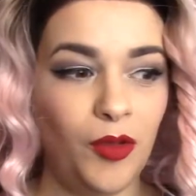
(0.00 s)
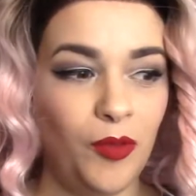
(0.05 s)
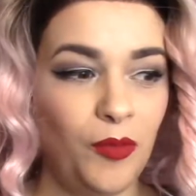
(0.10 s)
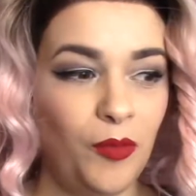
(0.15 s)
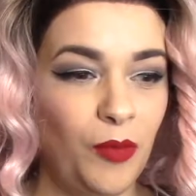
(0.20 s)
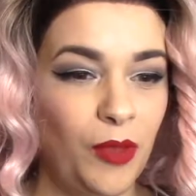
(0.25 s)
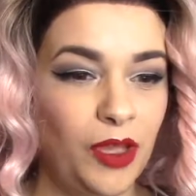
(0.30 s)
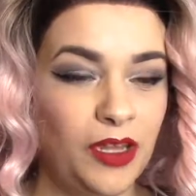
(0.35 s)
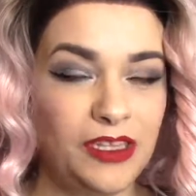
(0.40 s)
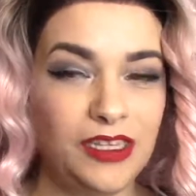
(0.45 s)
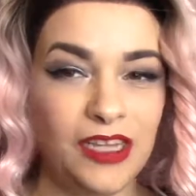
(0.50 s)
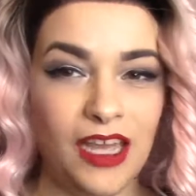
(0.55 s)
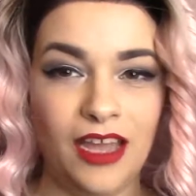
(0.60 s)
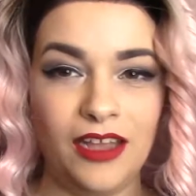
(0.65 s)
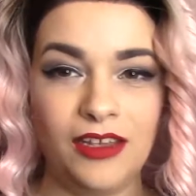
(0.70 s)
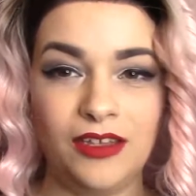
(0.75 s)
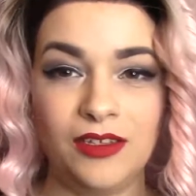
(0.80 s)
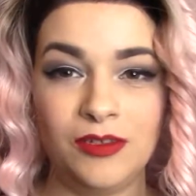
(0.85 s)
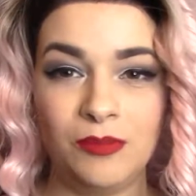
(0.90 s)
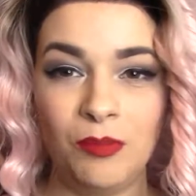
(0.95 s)
my
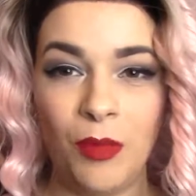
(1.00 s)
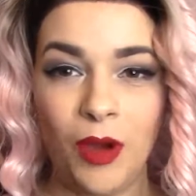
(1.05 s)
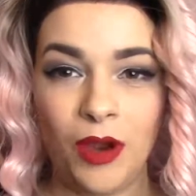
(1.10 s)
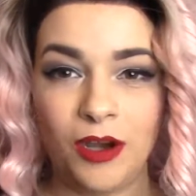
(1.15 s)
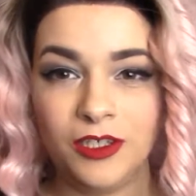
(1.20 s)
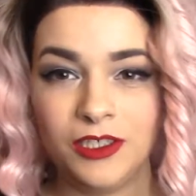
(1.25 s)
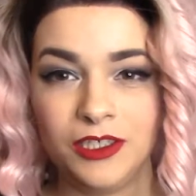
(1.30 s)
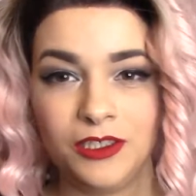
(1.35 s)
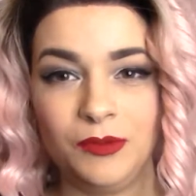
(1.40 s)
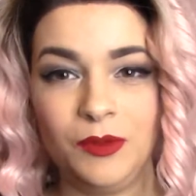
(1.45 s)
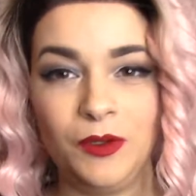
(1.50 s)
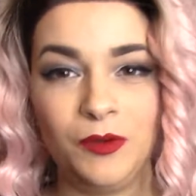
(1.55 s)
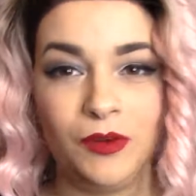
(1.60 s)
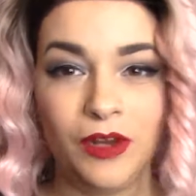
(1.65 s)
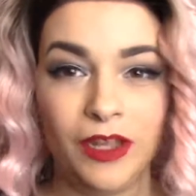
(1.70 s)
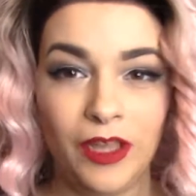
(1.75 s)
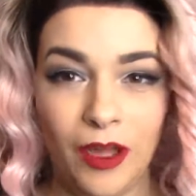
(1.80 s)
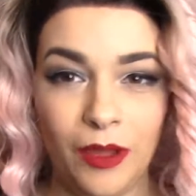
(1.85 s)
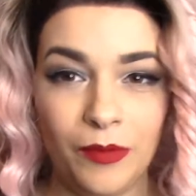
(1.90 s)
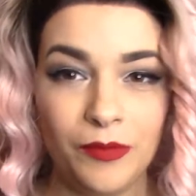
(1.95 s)
dad marched me
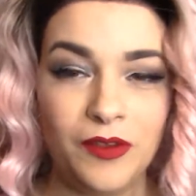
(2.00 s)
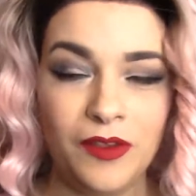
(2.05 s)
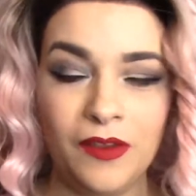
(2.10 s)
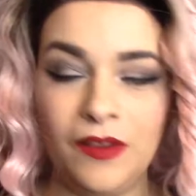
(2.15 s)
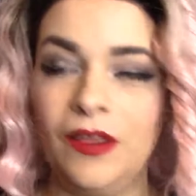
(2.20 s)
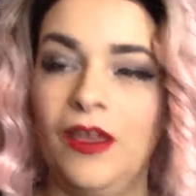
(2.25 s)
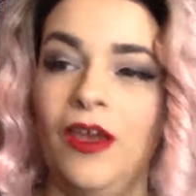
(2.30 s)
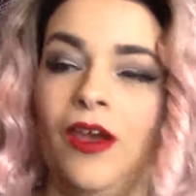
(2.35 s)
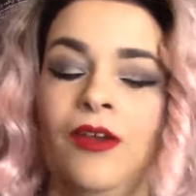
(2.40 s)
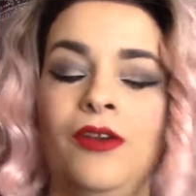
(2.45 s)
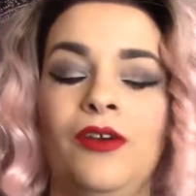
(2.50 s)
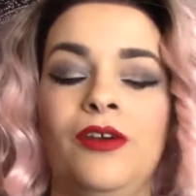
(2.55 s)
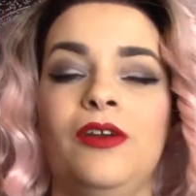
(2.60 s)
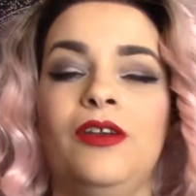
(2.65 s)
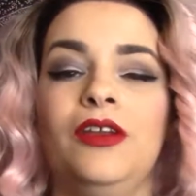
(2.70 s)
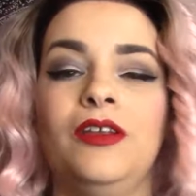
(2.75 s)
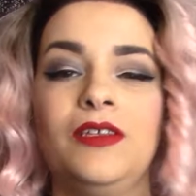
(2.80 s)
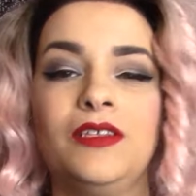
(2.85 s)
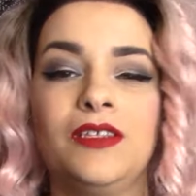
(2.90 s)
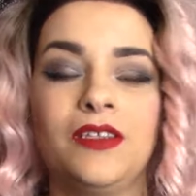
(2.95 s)
right up to the counter, and
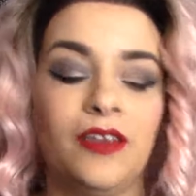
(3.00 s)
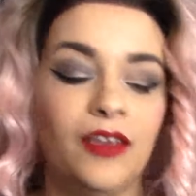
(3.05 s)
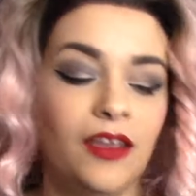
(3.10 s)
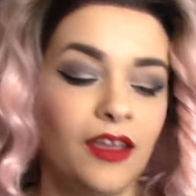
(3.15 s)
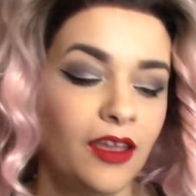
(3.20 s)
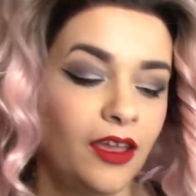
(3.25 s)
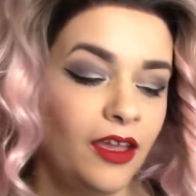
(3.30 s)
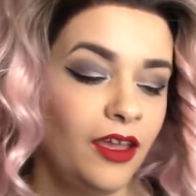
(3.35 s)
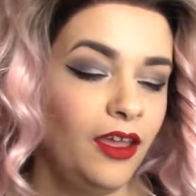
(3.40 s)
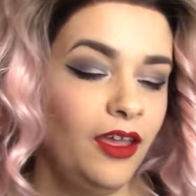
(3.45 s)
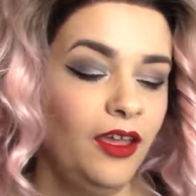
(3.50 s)
he's like,